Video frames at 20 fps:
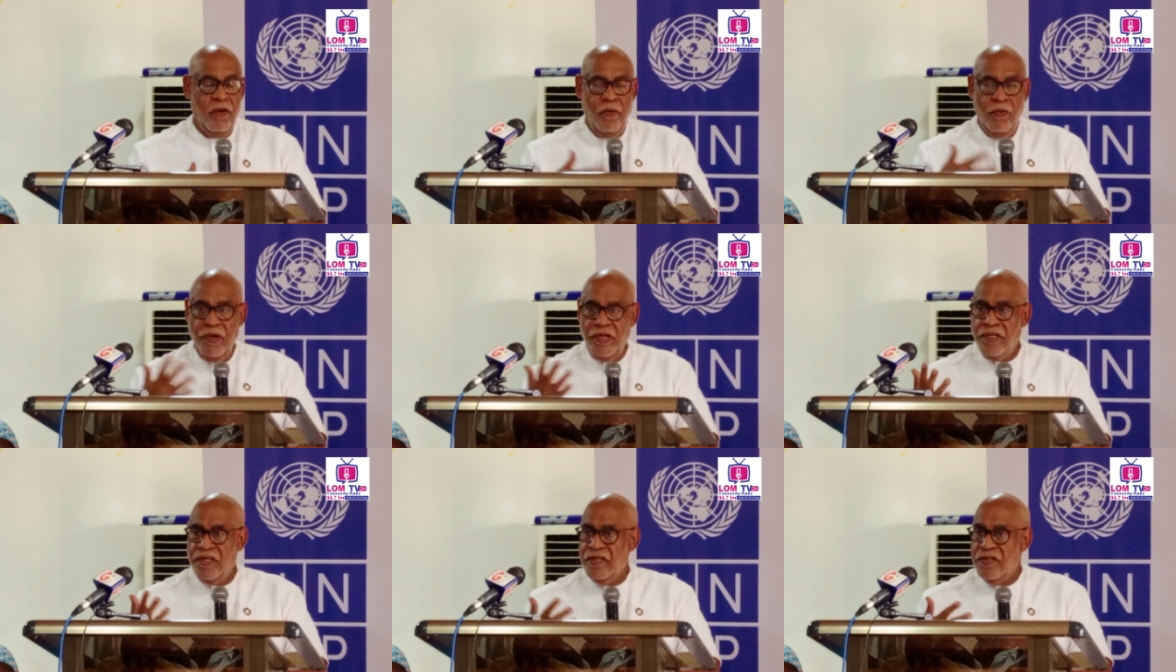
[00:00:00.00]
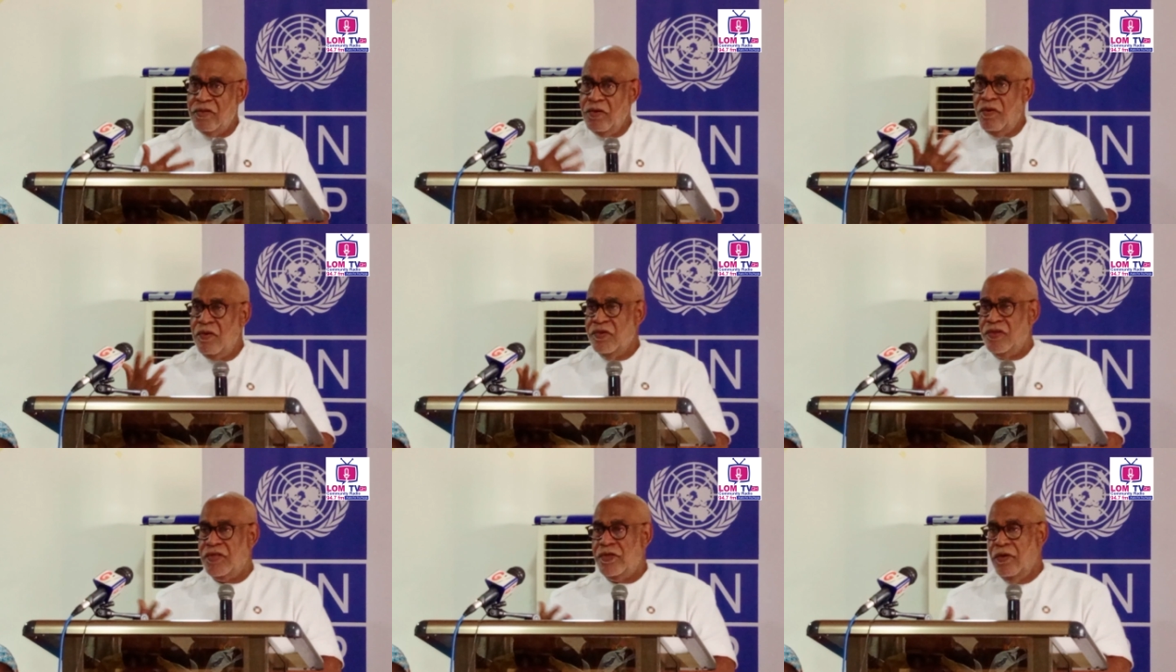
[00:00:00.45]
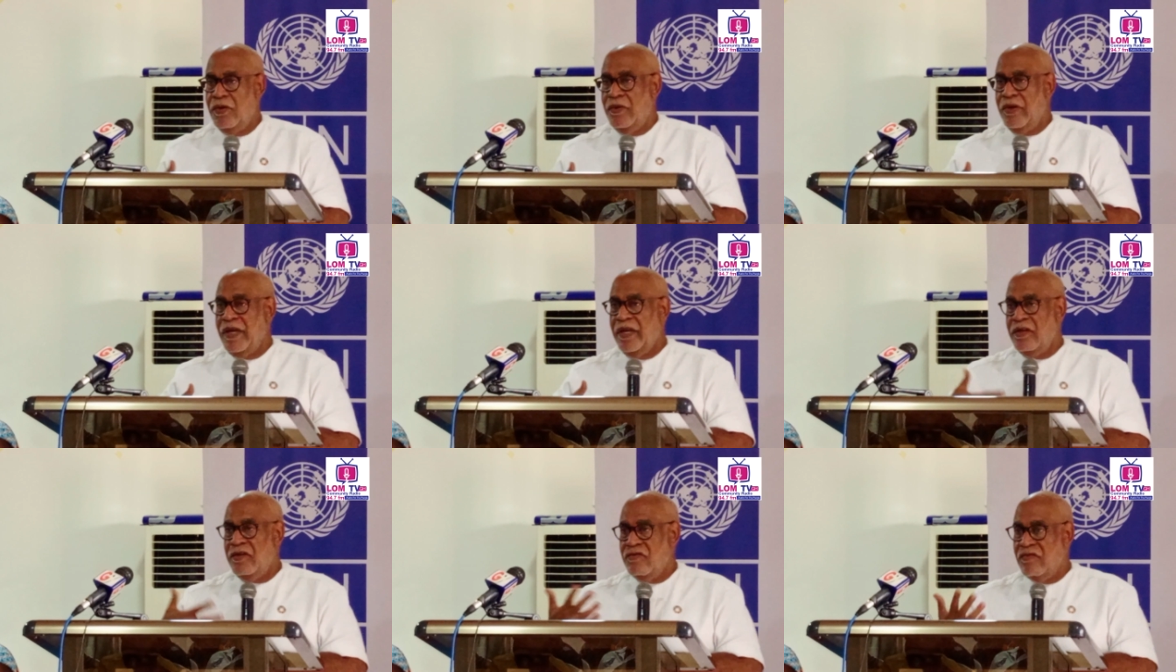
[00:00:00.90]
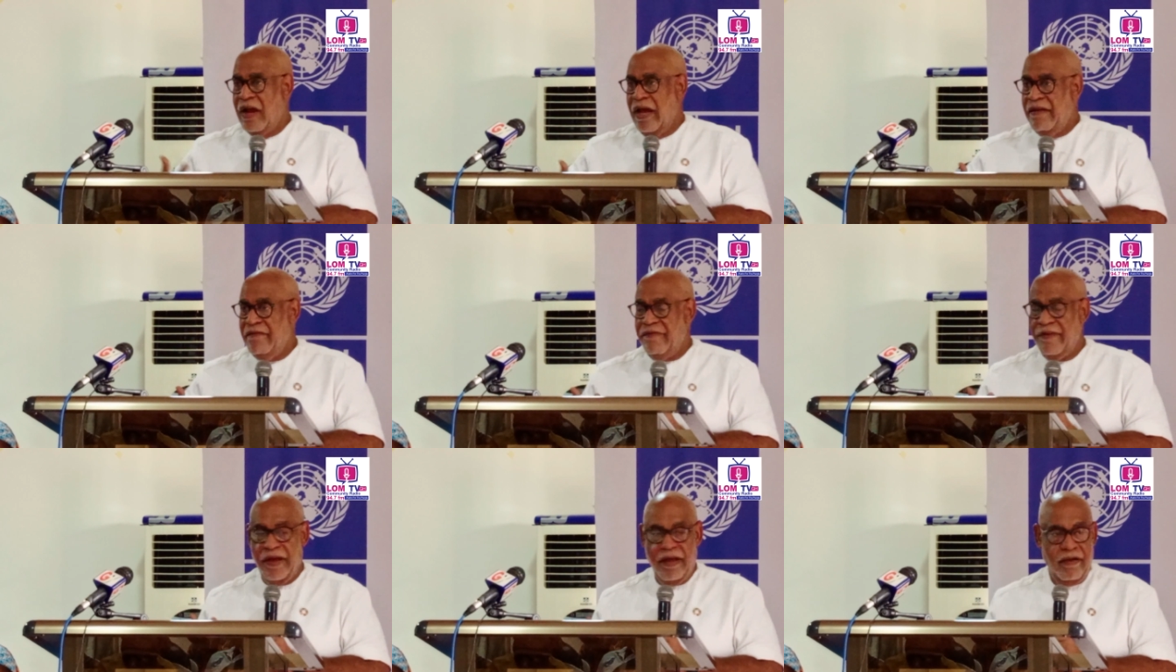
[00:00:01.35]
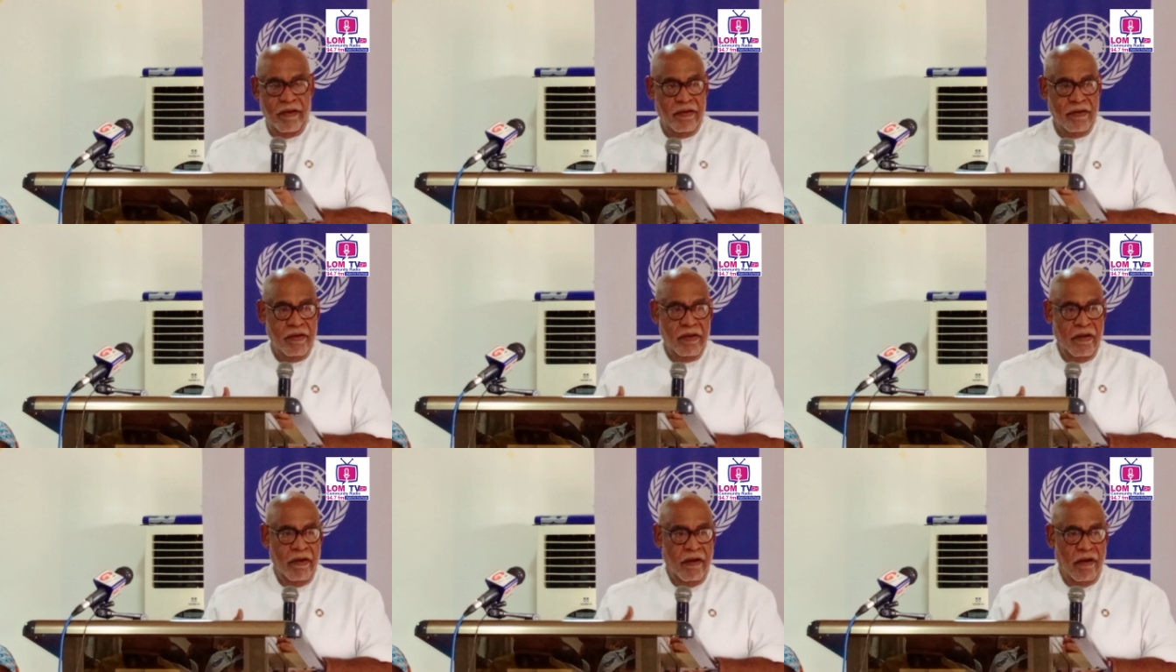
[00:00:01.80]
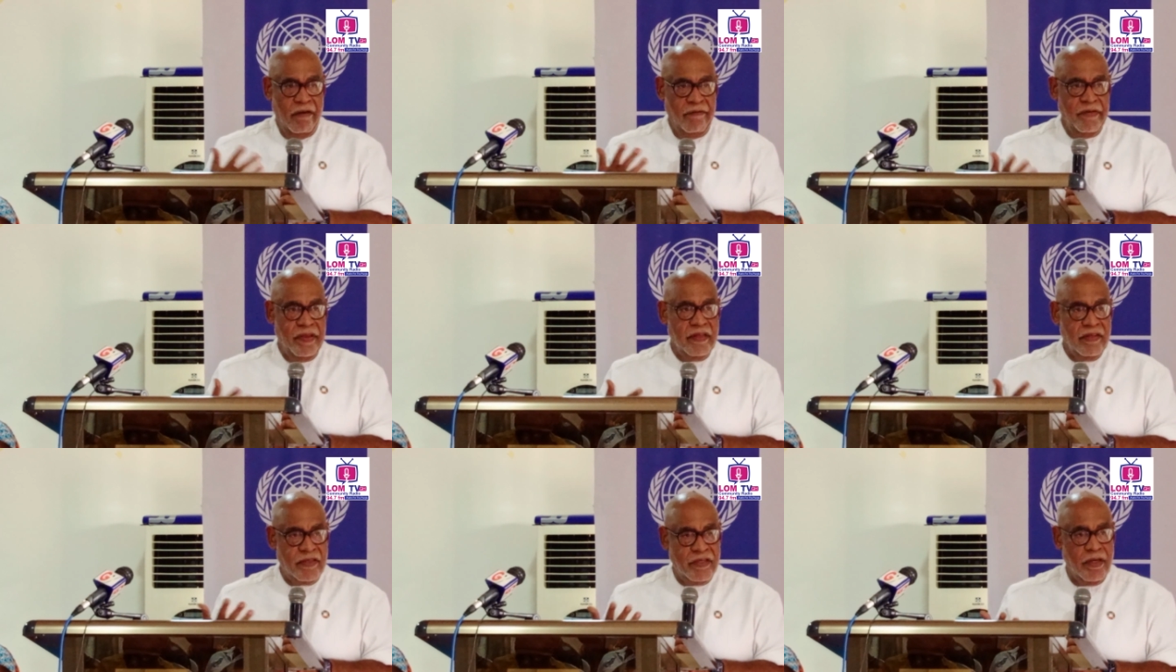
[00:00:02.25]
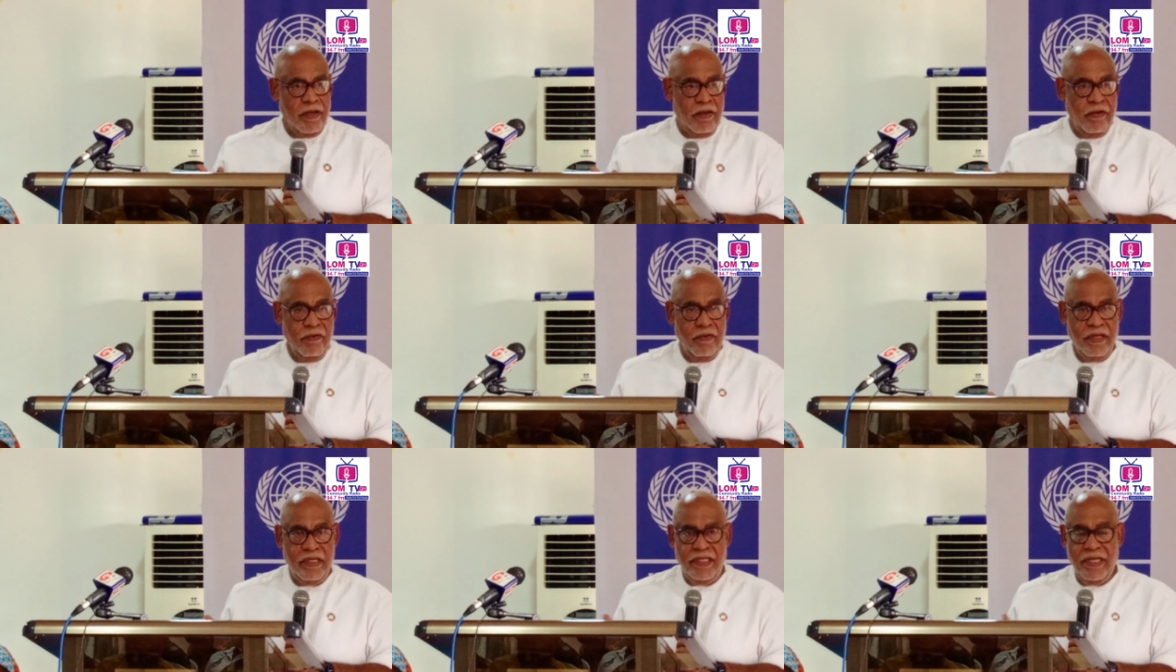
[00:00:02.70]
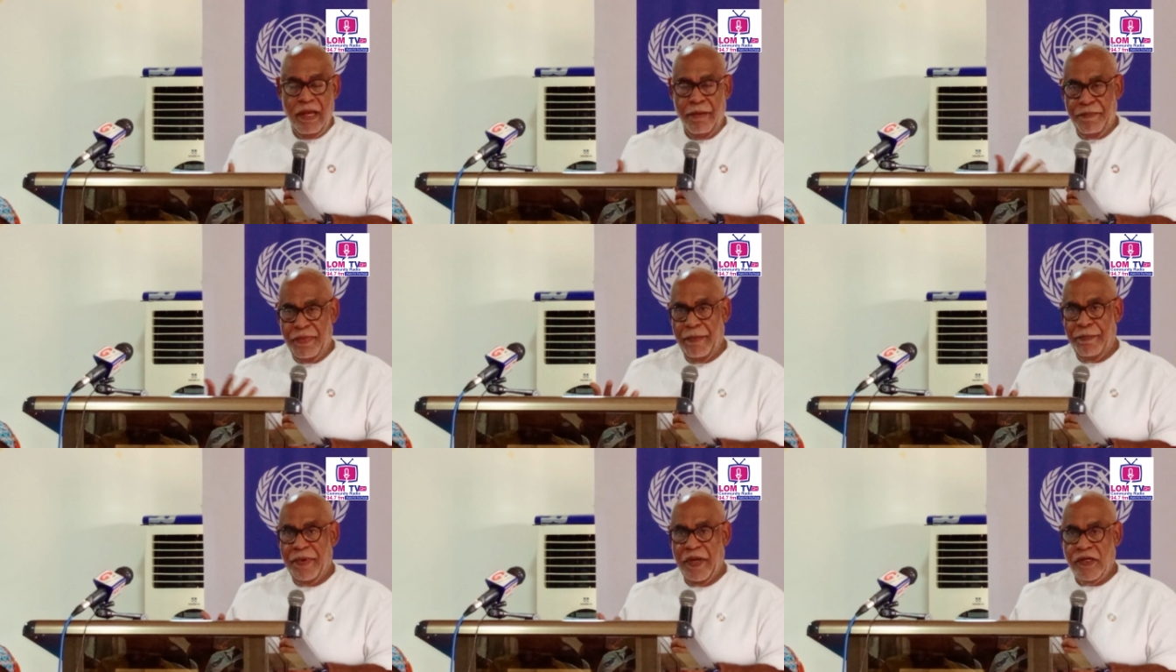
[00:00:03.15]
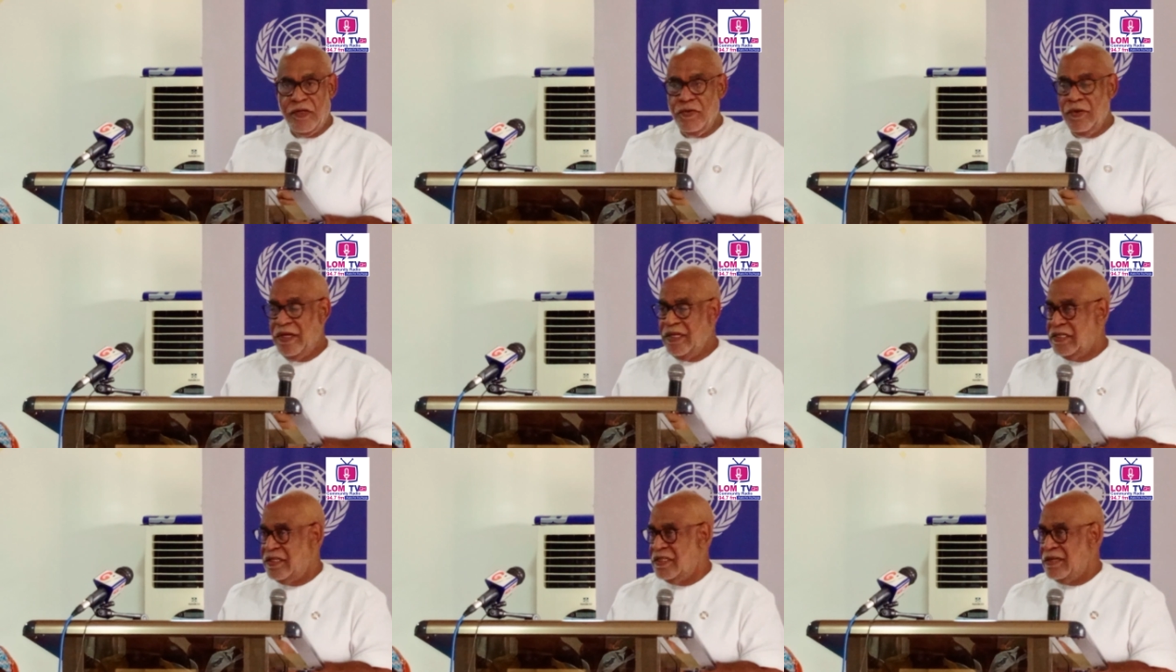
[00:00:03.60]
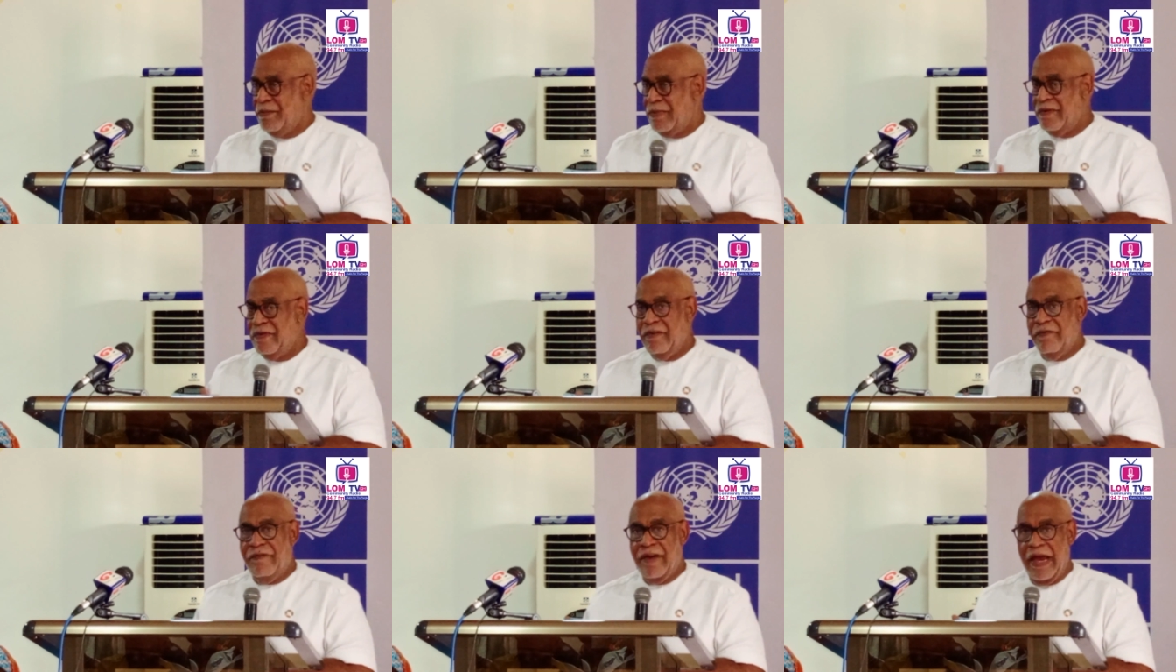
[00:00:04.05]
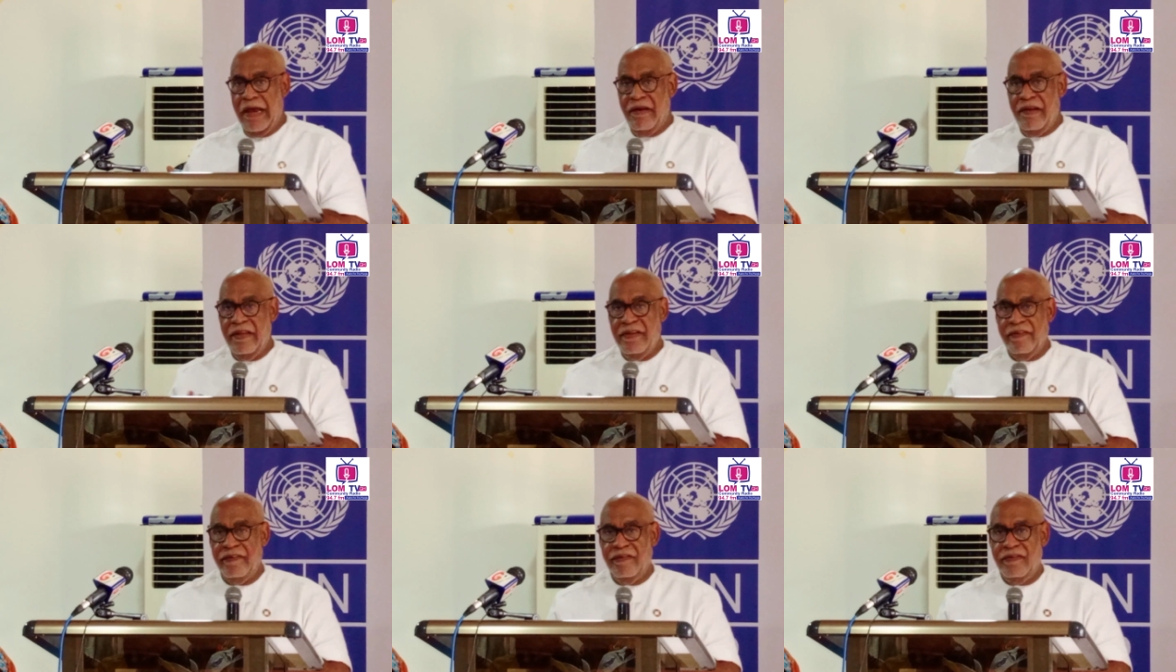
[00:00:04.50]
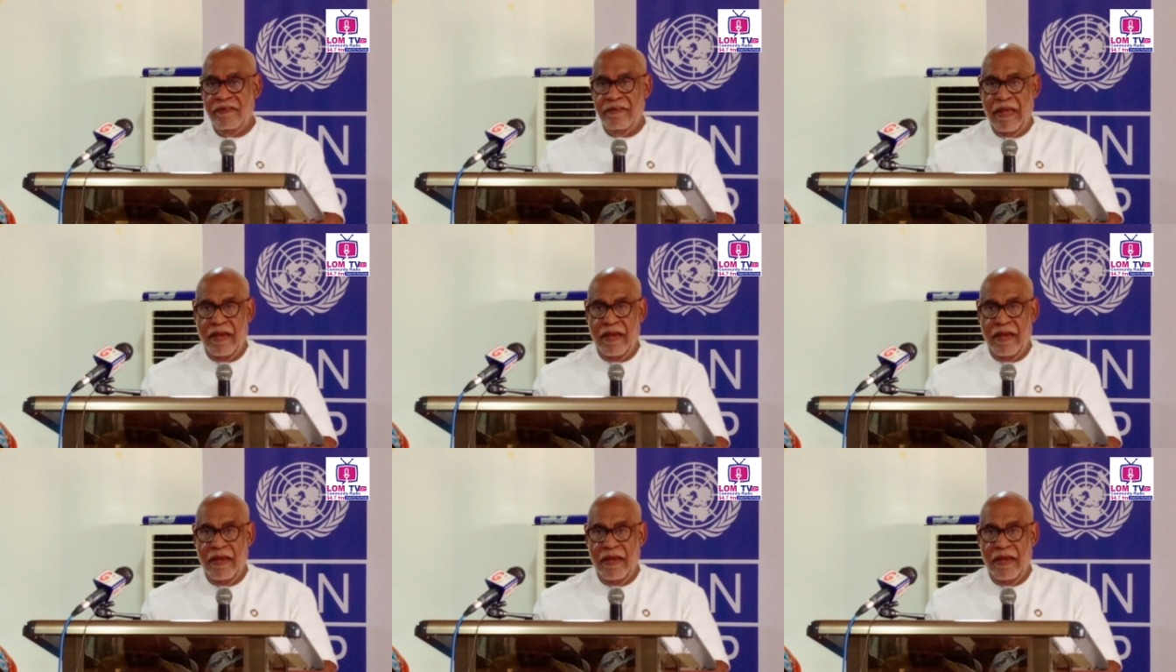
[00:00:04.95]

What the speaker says: which is also a driver of insecurity and perpetuates some of the violence